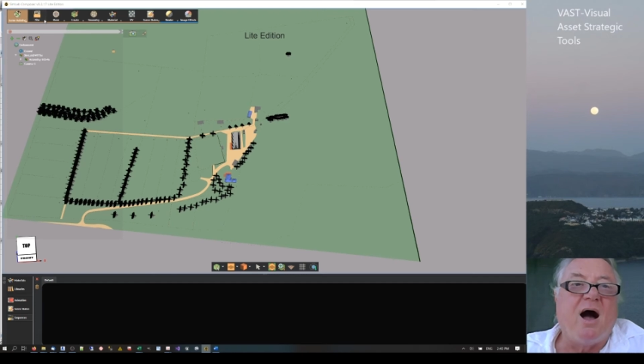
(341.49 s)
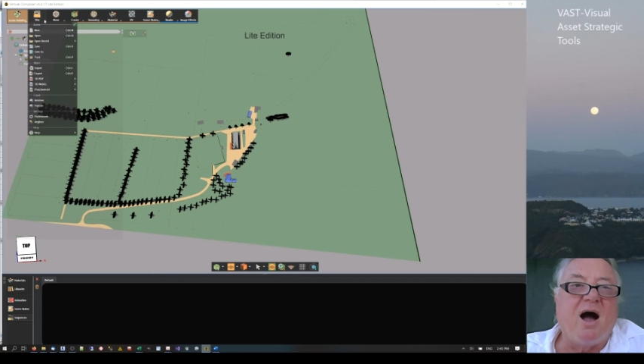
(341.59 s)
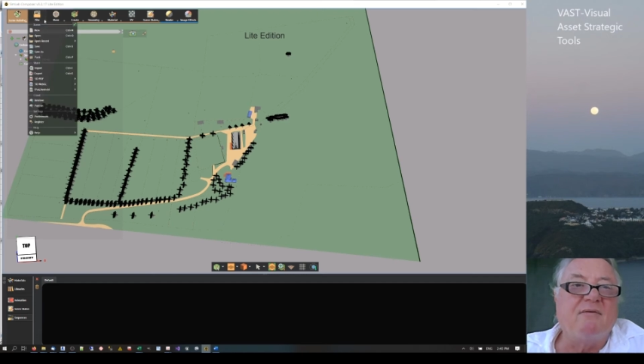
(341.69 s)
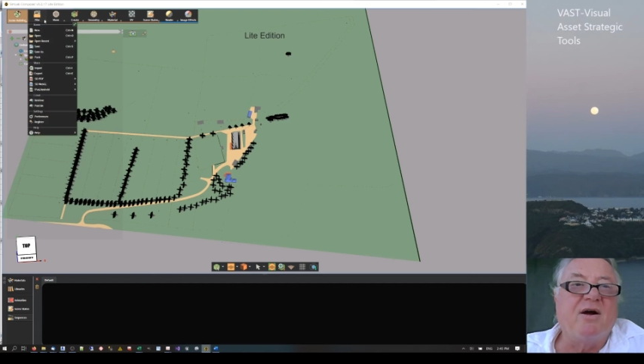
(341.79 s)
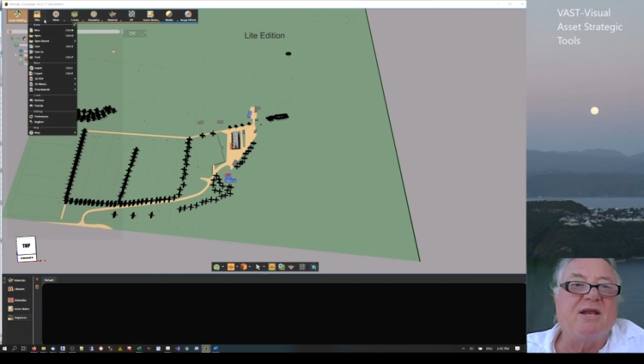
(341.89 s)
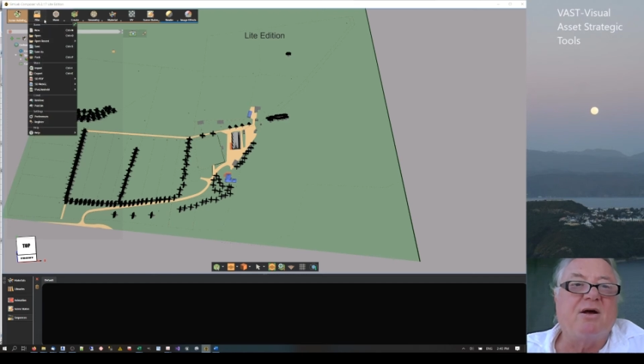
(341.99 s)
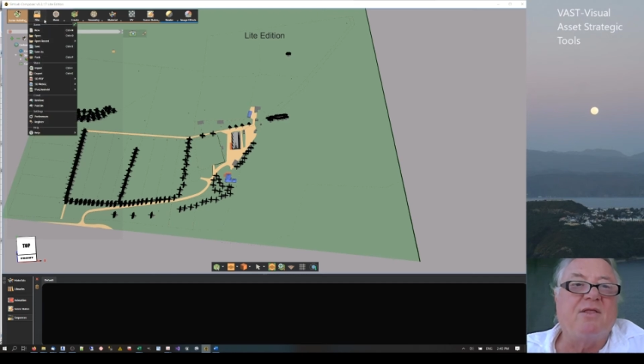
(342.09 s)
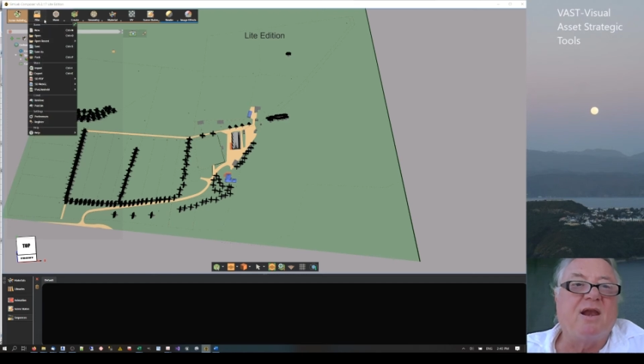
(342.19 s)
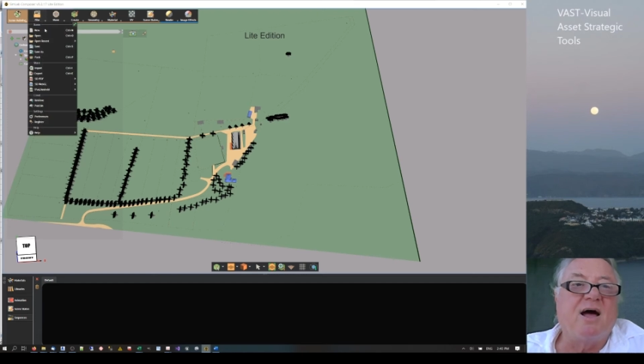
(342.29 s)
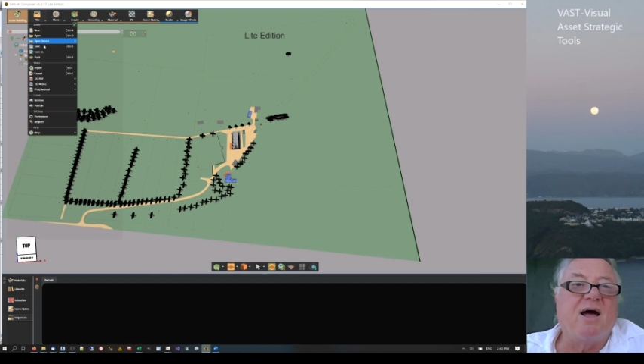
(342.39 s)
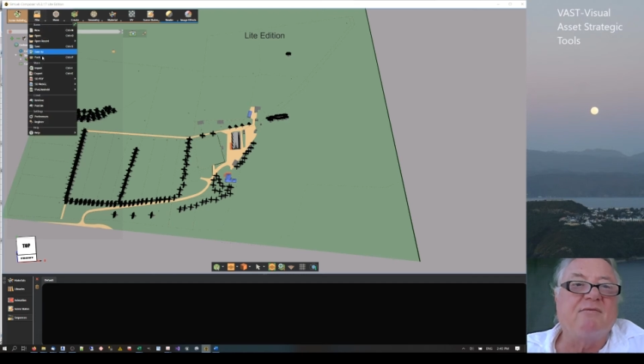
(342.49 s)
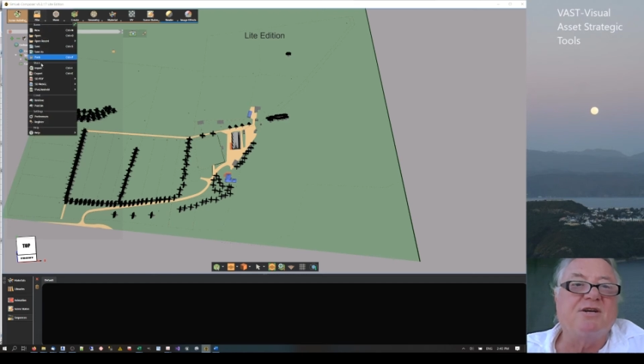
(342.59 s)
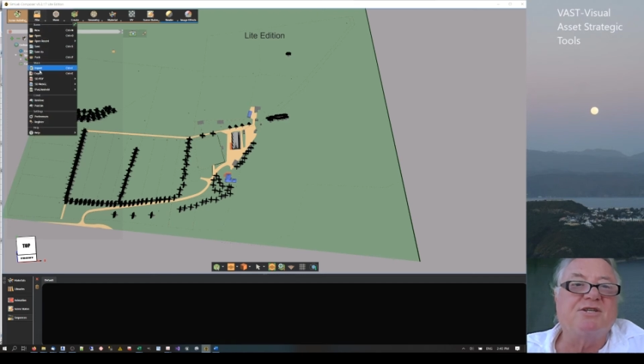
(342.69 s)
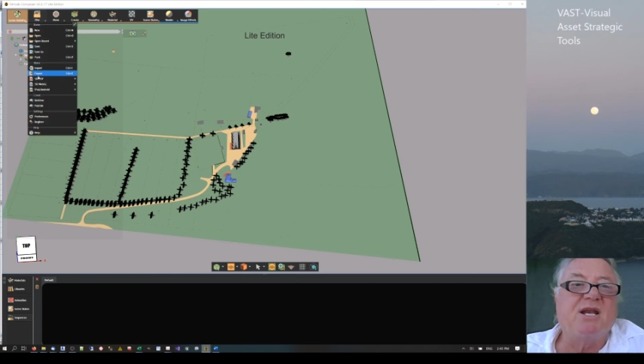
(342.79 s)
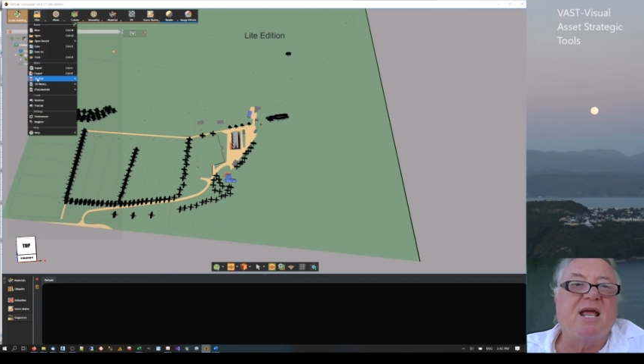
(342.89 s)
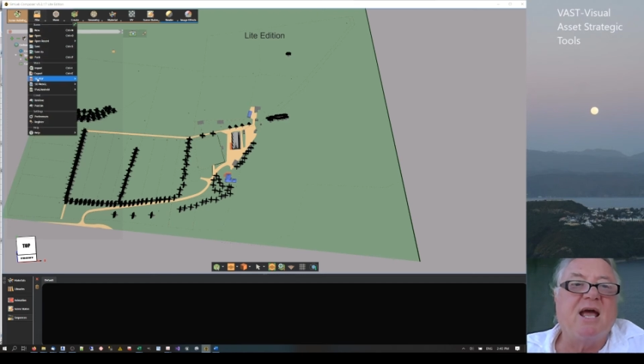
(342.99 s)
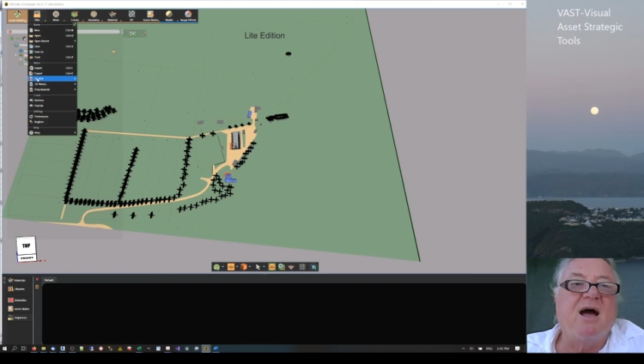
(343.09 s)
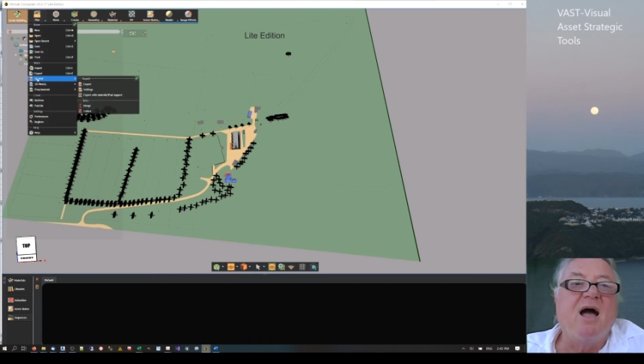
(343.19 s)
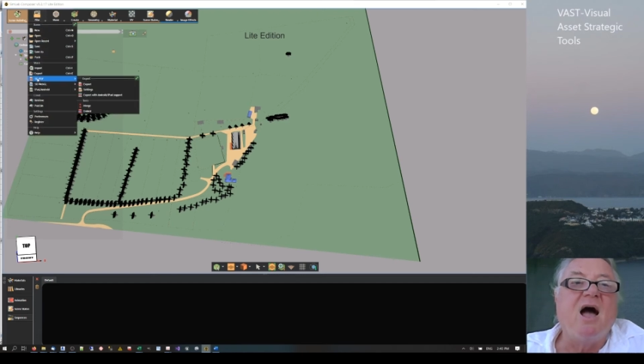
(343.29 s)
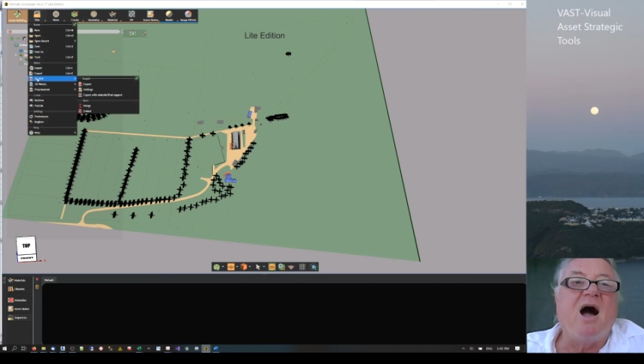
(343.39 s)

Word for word: I've only got the light version here.